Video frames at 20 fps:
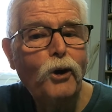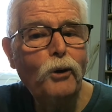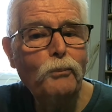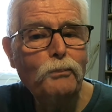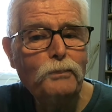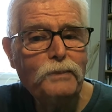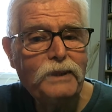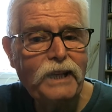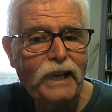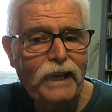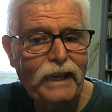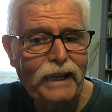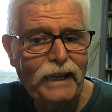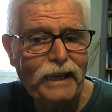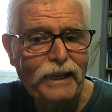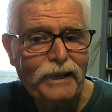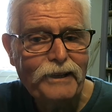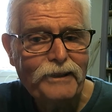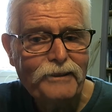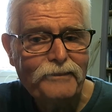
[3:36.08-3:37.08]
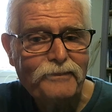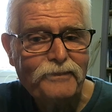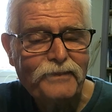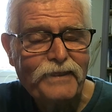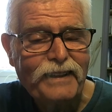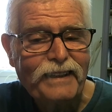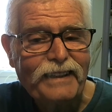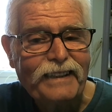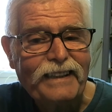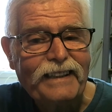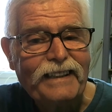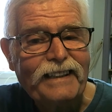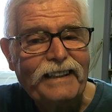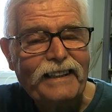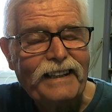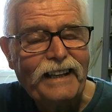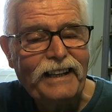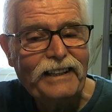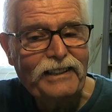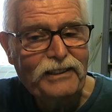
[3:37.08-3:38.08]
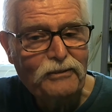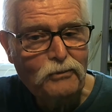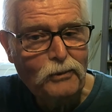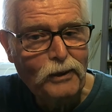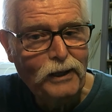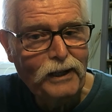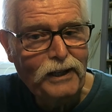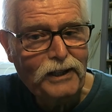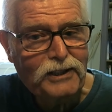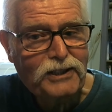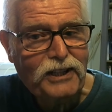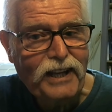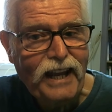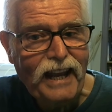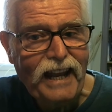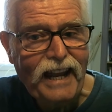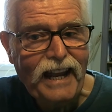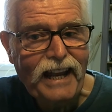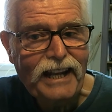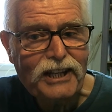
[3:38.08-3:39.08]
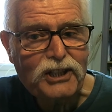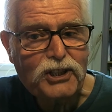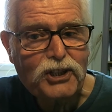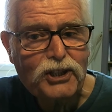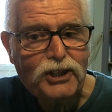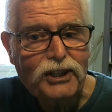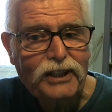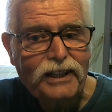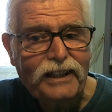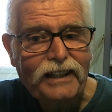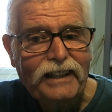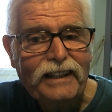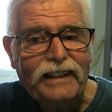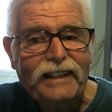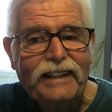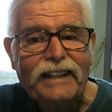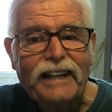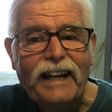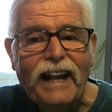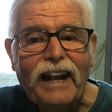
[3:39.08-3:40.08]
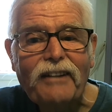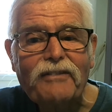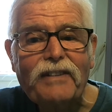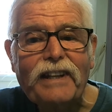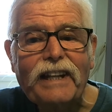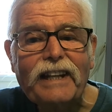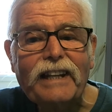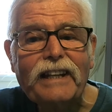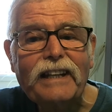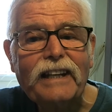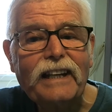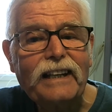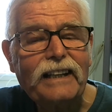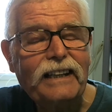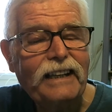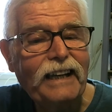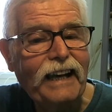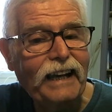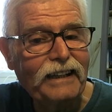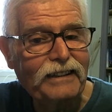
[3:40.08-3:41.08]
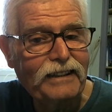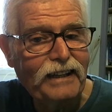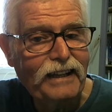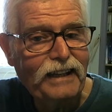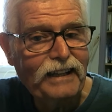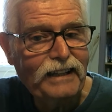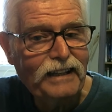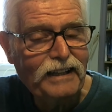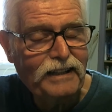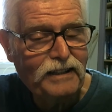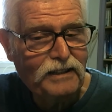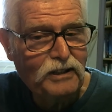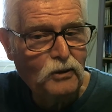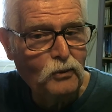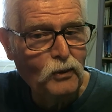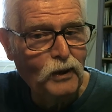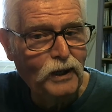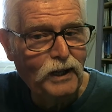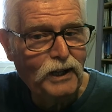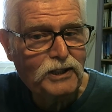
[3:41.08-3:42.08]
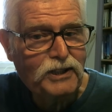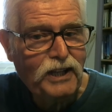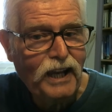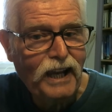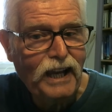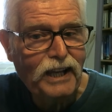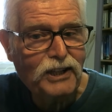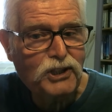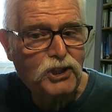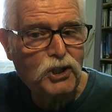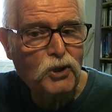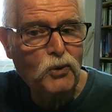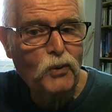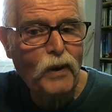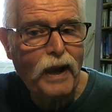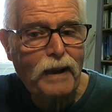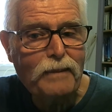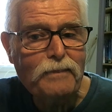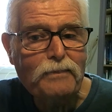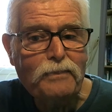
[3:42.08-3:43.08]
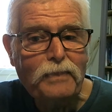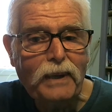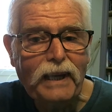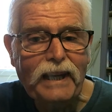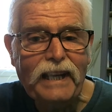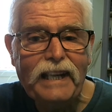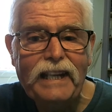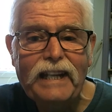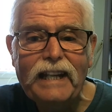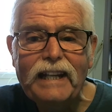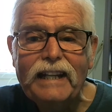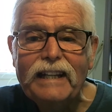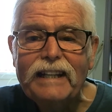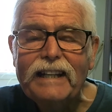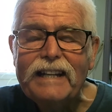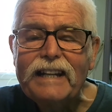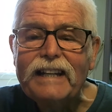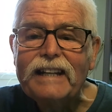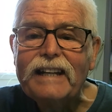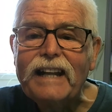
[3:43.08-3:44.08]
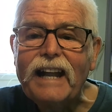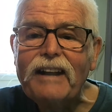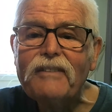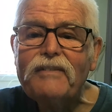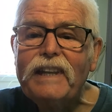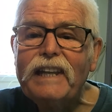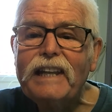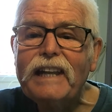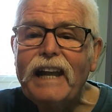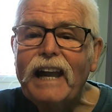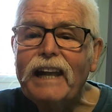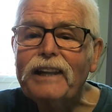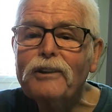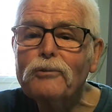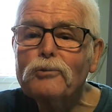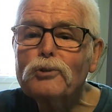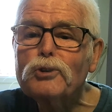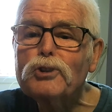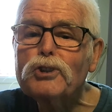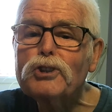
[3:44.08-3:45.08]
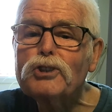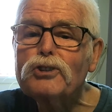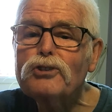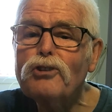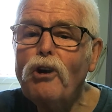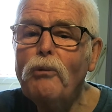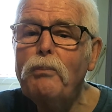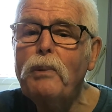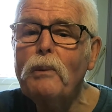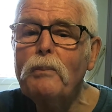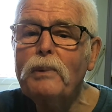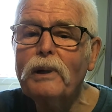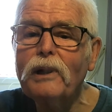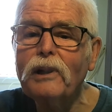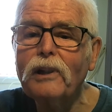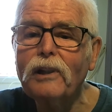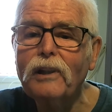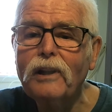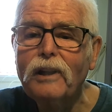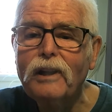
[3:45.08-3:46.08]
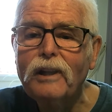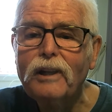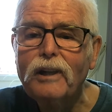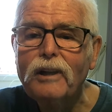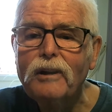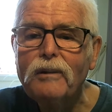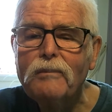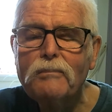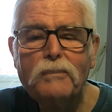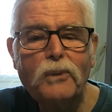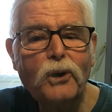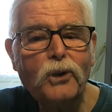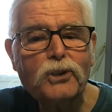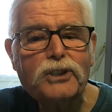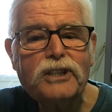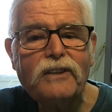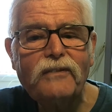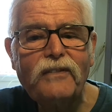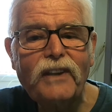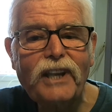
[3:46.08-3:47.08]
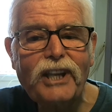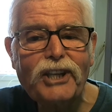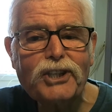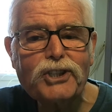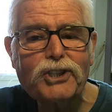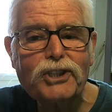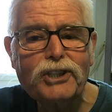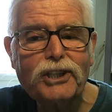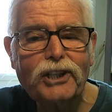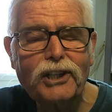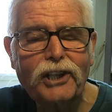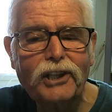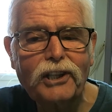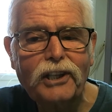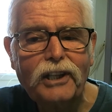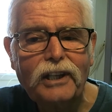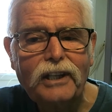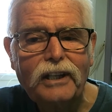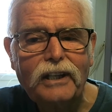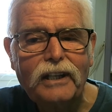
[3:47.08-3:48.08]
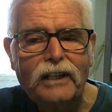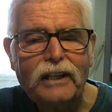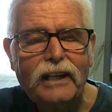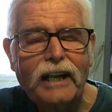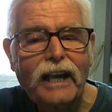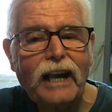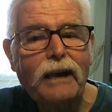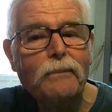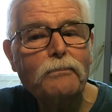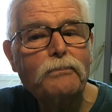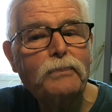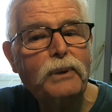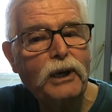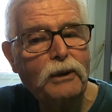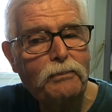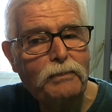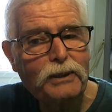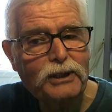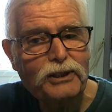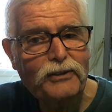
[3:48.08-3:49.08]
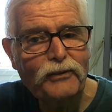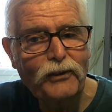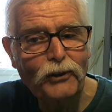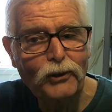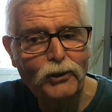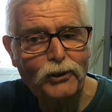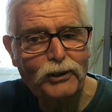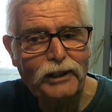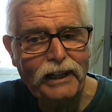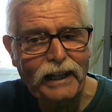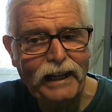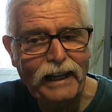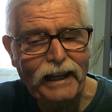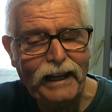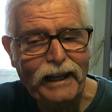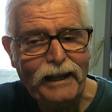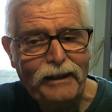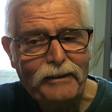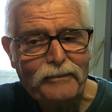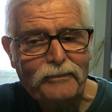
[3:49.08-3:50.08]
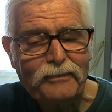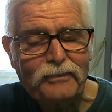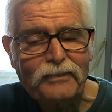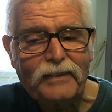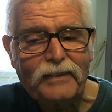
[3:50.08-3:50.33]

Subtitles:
Hump Day, and the words H, having, and the words HUMP, having an unstoppable, motivational, and purposeful day.